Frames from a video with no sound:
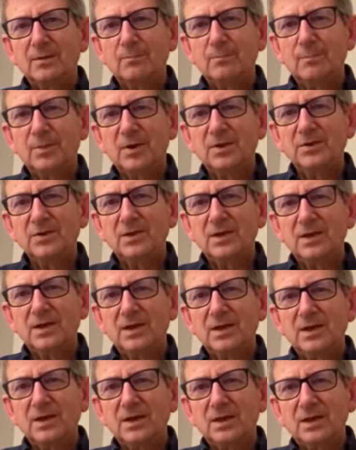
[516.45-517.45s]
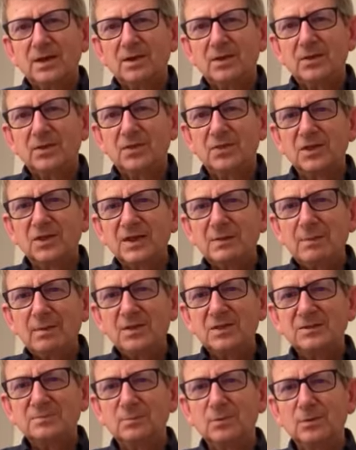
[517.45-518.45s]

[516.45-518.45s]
But thinking about this